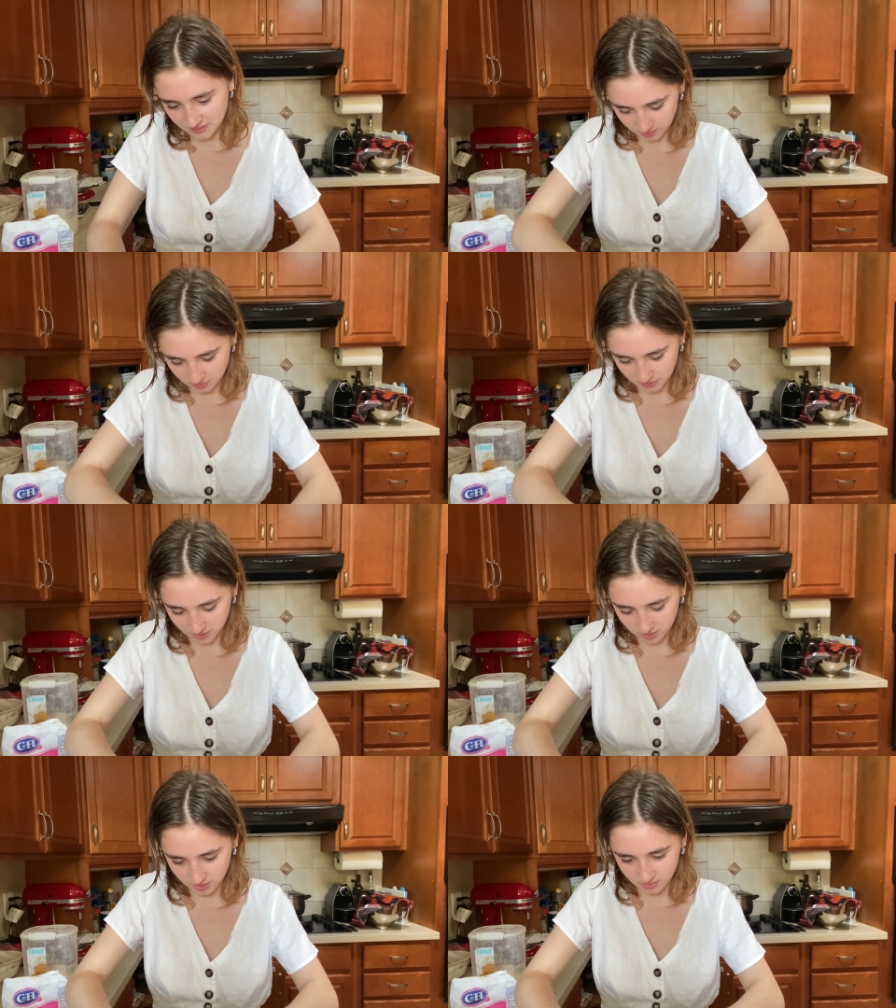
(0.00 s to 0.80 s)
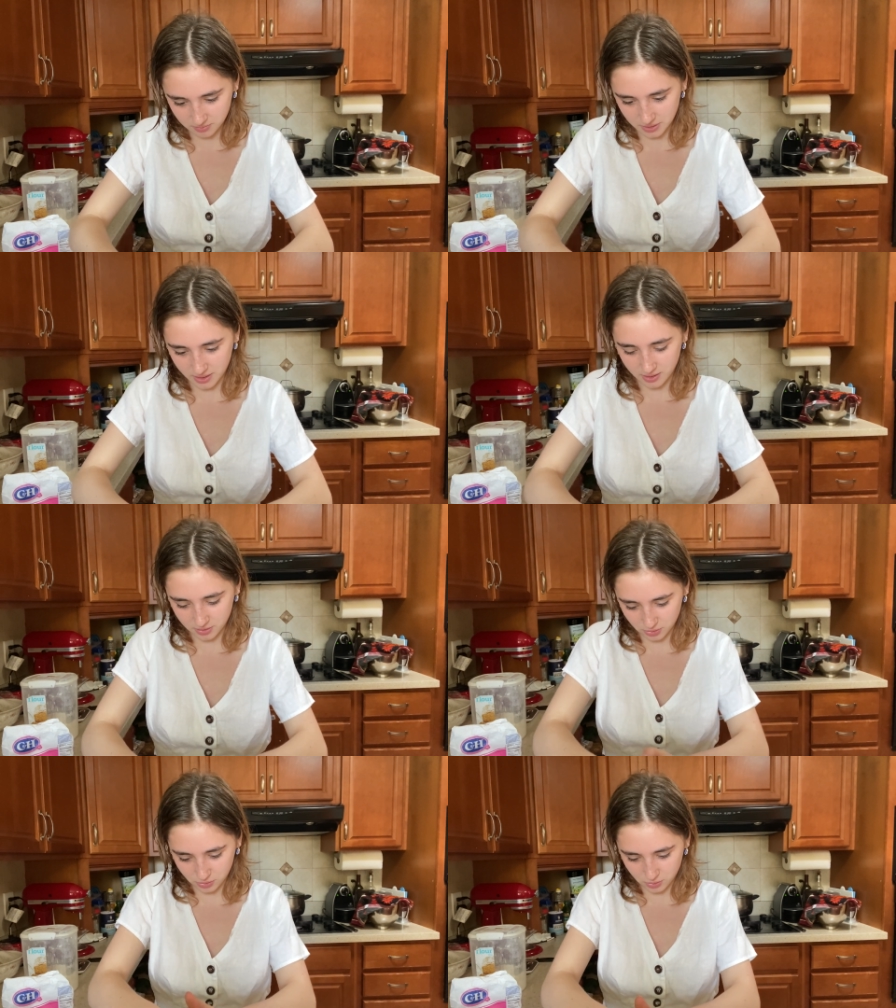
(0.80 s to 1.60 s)
Oh my god, my hands
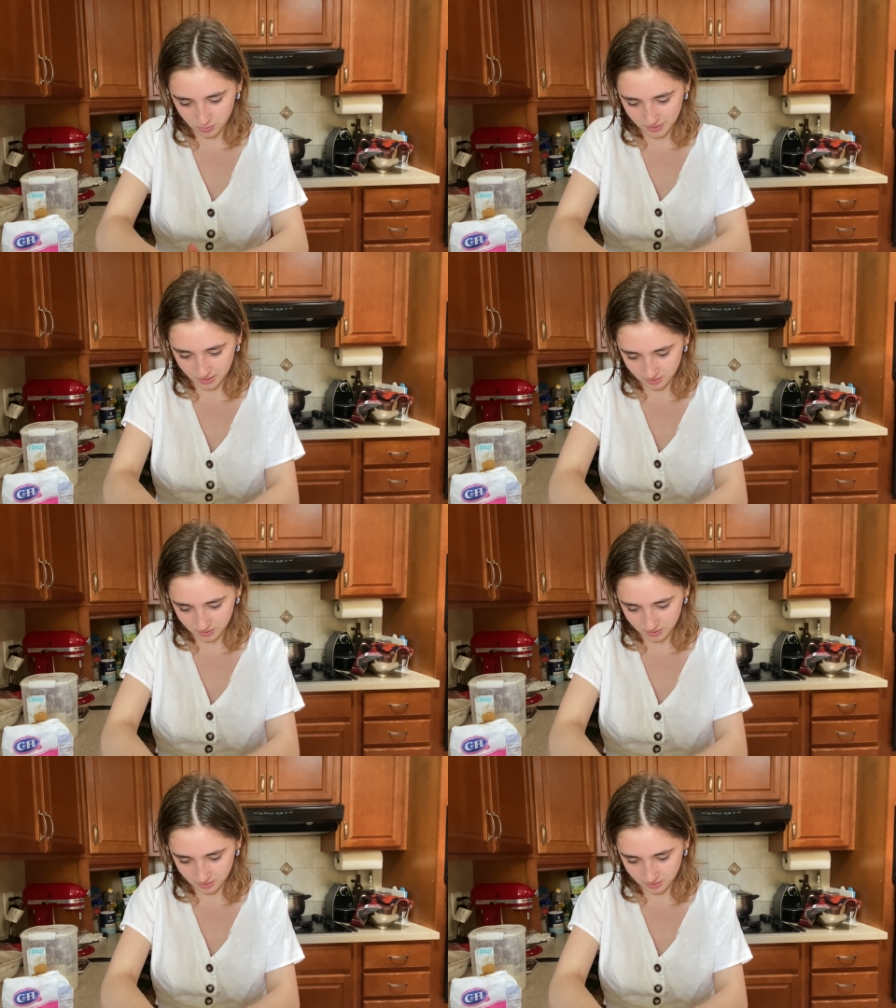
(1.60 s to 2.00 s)
are hurt so bad.